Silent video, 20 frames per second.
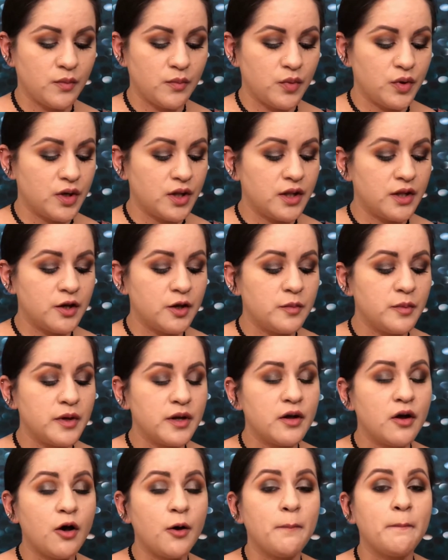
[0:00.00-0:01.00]
Put a little
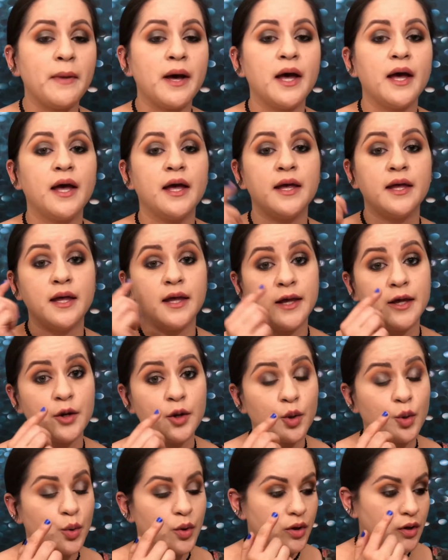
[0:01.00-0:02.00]
bit on my
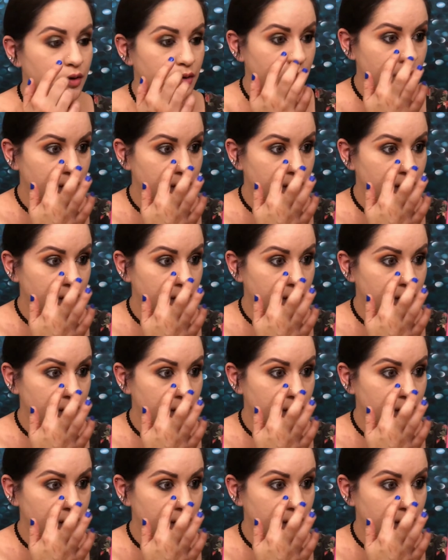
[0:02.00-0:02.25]
inner corner.